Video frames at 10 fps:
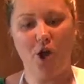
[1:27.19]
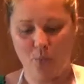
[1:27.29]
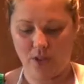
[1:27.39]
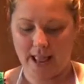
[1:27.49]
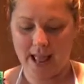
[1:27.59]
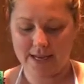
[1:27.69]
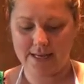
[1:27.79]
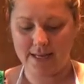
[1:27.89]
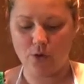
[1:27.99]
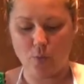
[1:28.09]
We'll
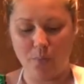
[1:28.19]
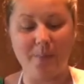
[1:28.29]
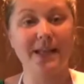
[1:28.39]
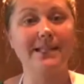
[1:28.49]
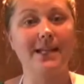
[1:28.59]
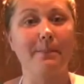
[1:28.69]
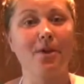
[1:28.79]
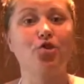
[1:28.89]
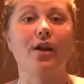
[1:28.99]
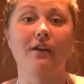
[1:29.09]
add it in, we'll mix it up,
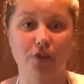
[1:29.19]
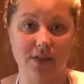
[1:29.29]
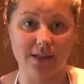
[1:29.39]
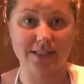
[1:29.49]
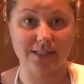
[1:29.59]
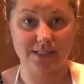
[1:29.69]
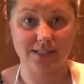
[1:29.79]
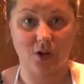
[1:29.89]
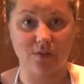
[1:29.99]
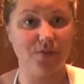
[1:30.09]
make sure everything's
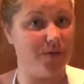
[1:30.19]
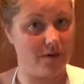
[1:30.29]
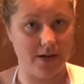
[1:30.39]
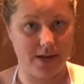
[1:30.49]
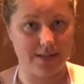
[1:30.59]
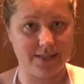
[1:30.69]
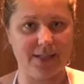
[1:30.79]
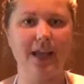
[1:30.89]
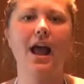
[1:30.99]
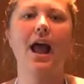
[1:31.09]
dissolved very
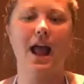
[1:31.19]
nicely,